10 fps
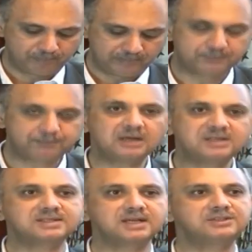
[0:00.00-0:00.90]
that
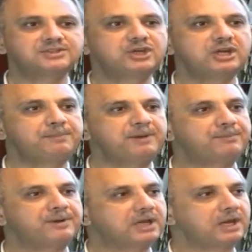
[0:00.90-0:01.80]
Pakistan's GDP
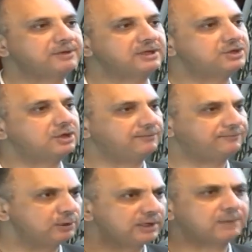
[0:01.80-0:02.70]
per capita, if
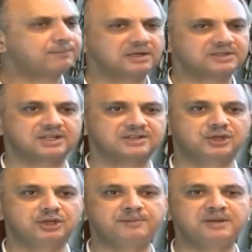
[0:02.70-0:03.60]
you look at Pakistan's
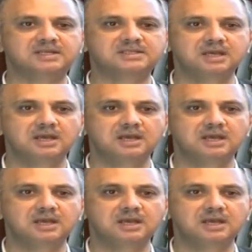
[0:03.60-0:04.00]
GDP, it's